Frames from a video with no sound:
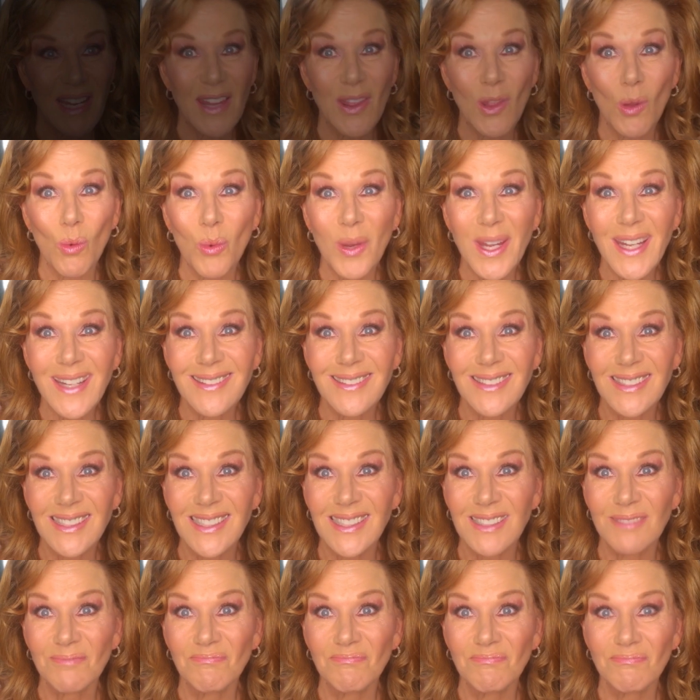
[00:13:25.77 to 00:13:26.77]
in the
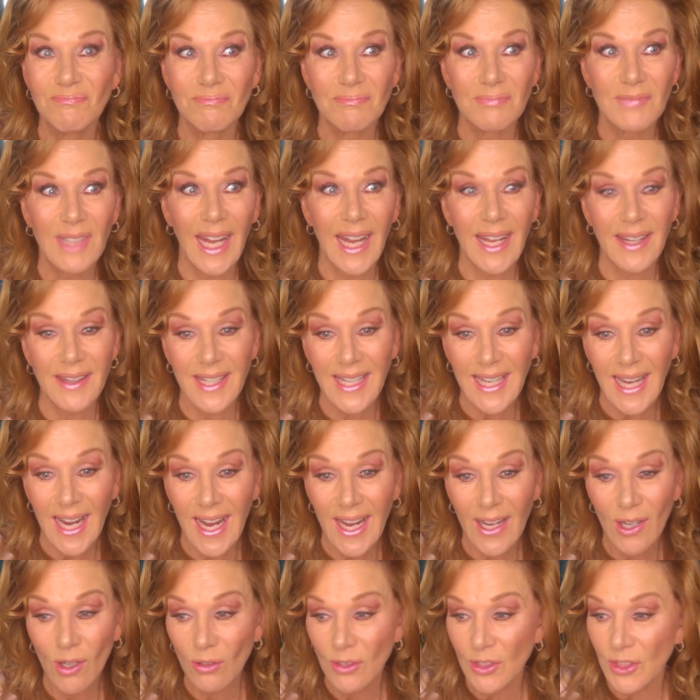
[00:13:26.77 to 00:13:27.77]
wings. They had the
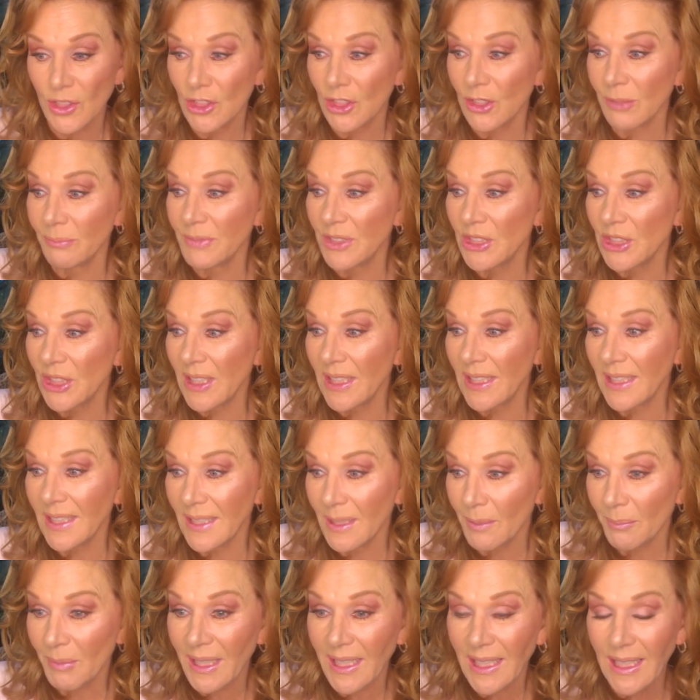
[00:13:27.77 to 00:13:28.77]
Anne oxygen machine
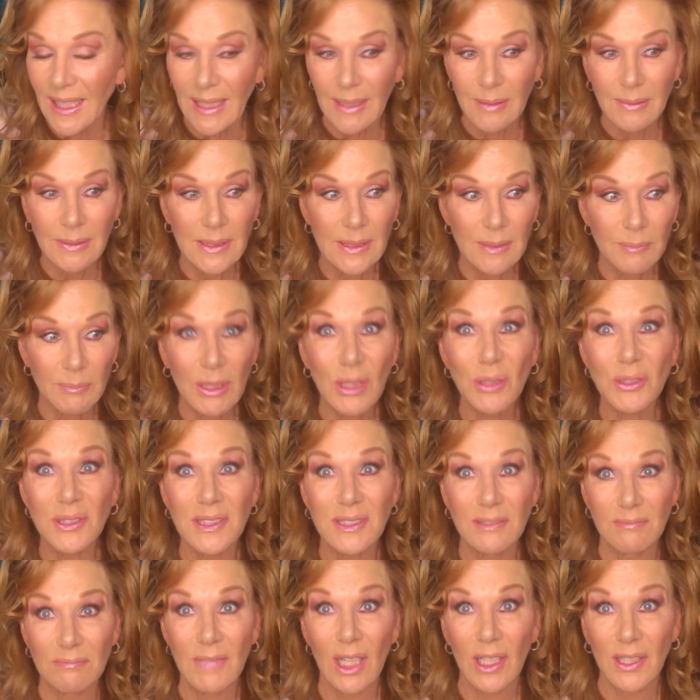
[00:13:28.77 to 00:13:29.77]
and the Mickey. Because,
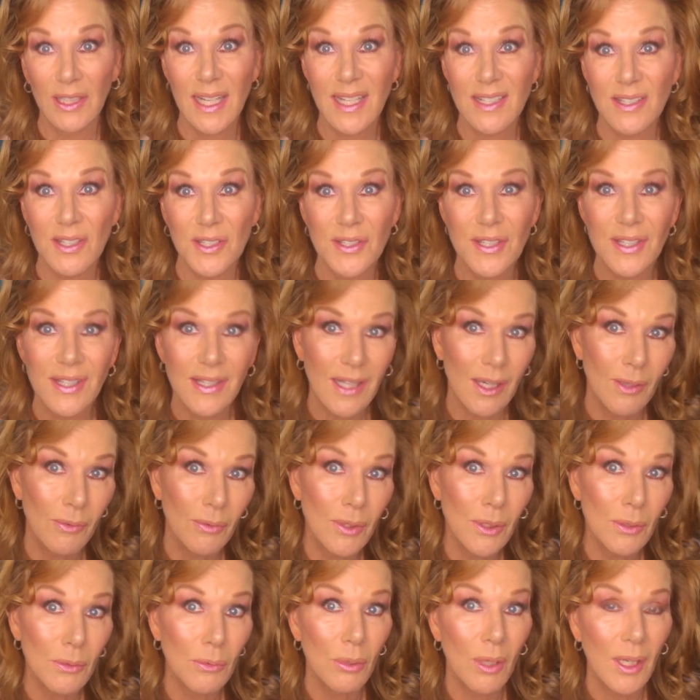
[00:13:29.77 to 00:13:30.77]
as I said, they
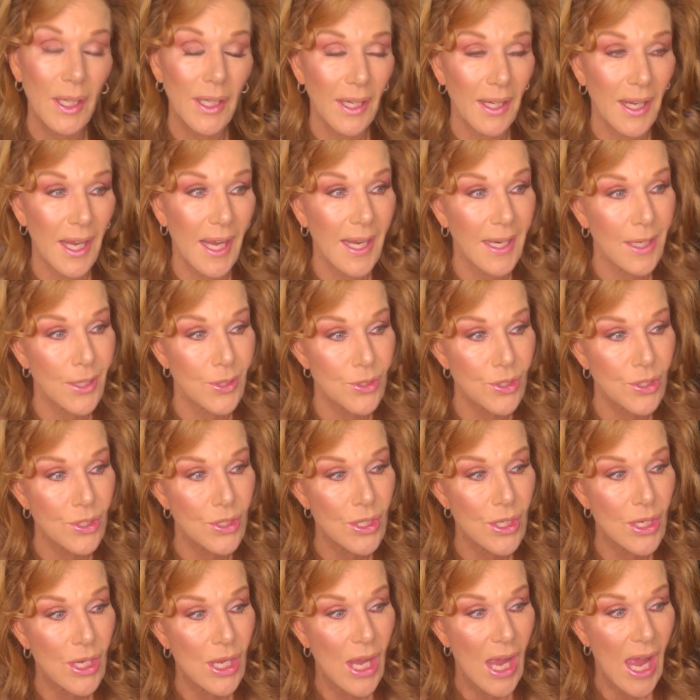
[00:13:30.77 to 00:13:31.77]
were quite an age.
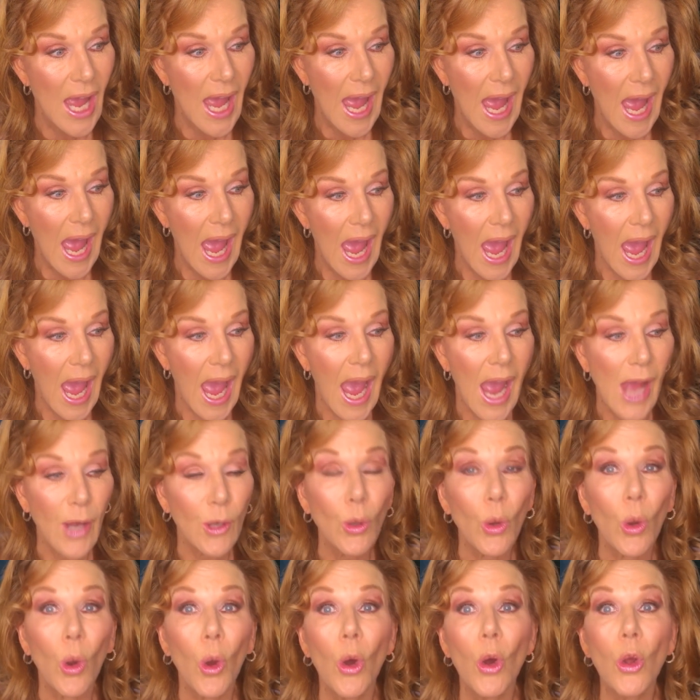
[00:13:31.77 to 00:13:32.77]
And
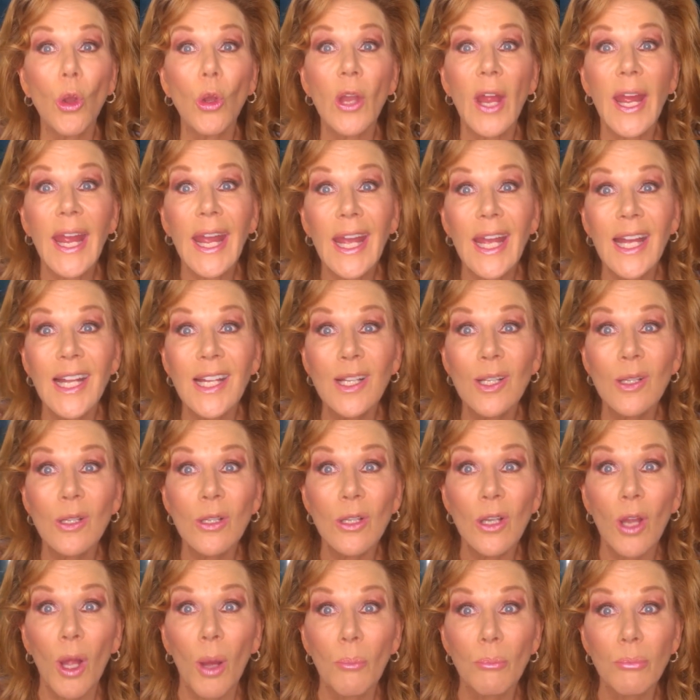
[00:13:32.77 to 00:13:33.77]
all
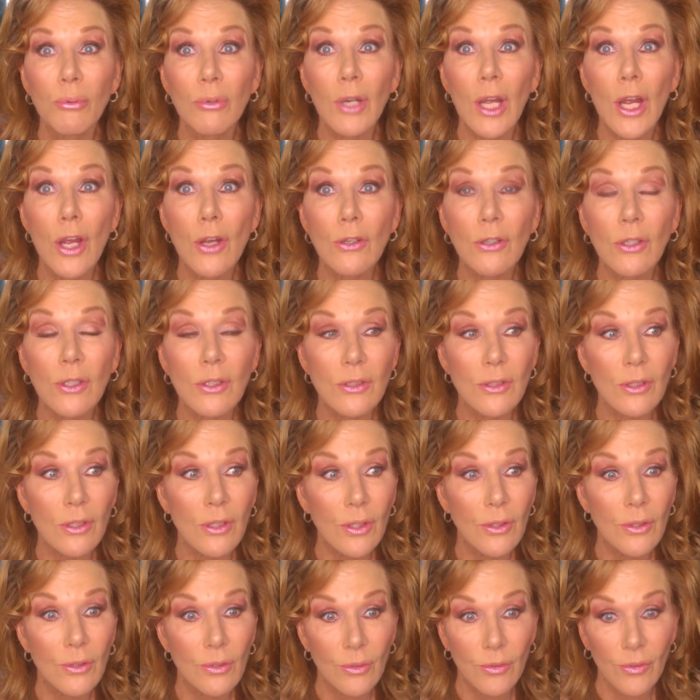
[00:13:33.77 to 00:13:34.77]
hell broke
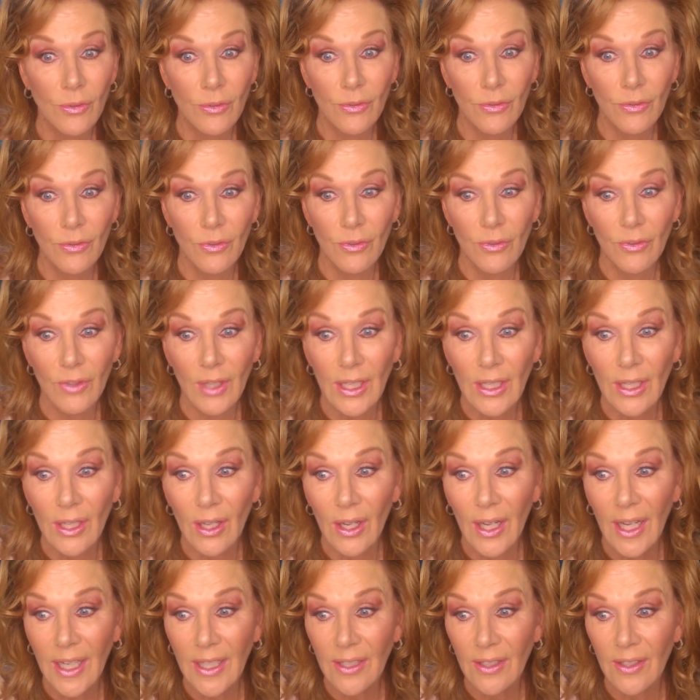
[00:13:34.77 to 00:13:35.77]
loose the
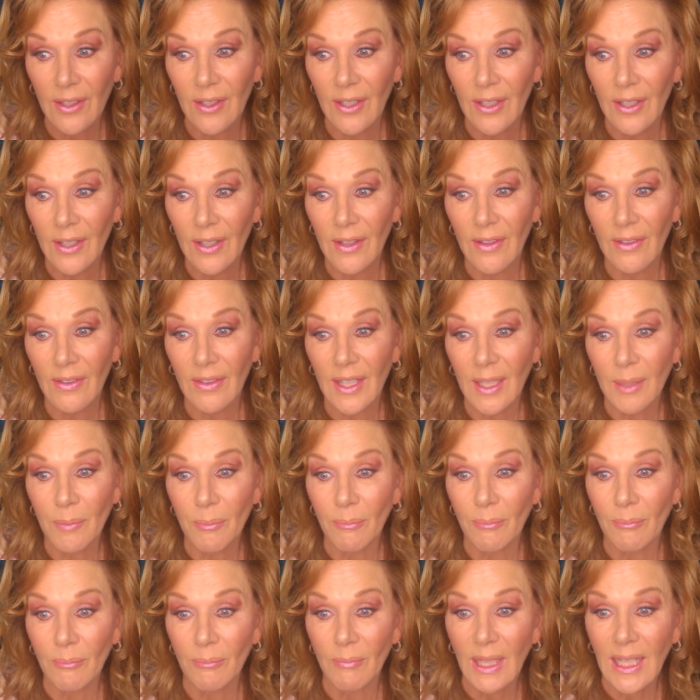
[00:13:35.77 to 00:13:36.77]
night that
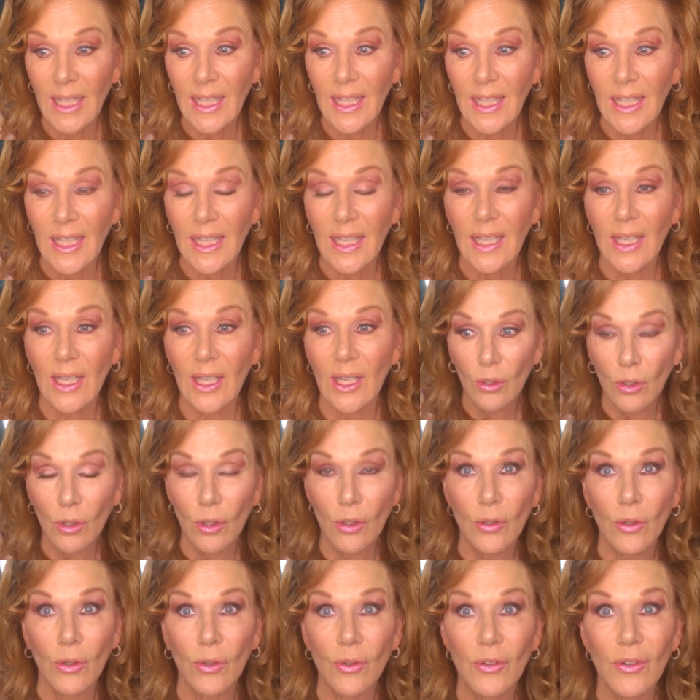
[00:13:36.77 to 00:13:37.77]
Mickey
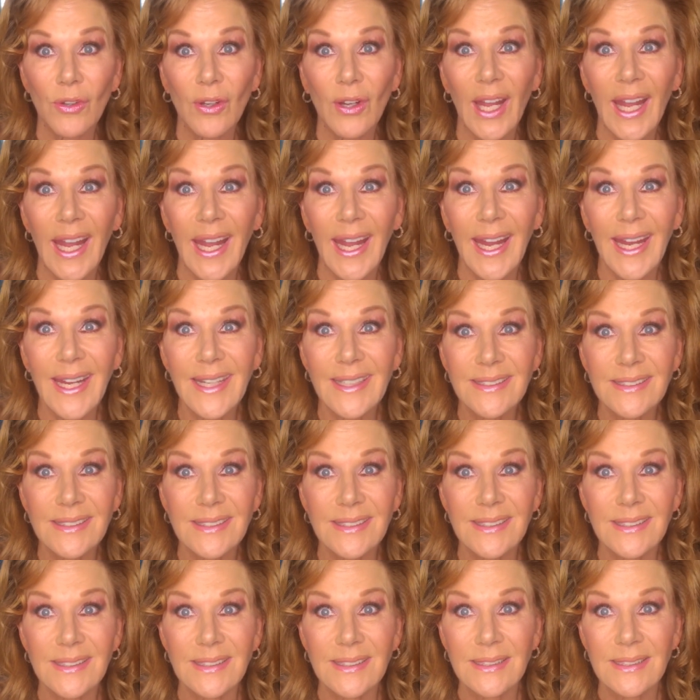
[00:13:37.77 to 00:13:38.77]
got onto
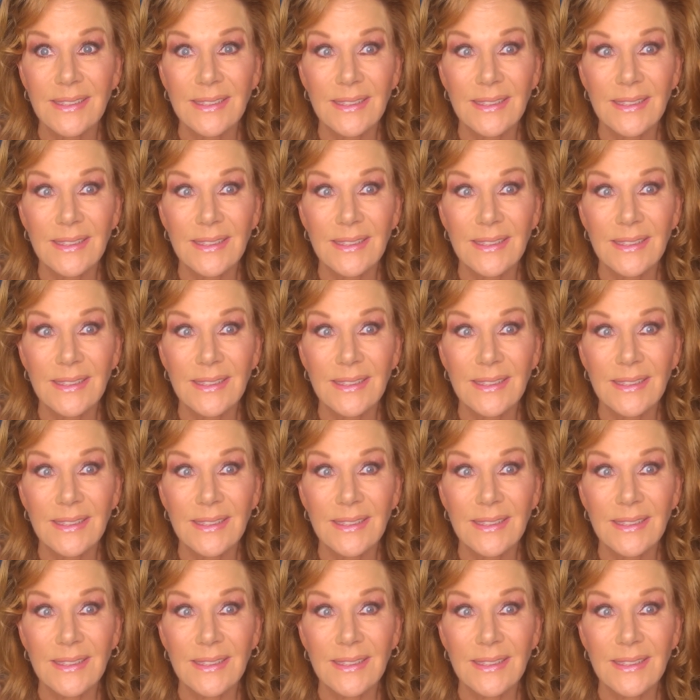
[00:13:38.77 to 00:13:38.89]
Anne's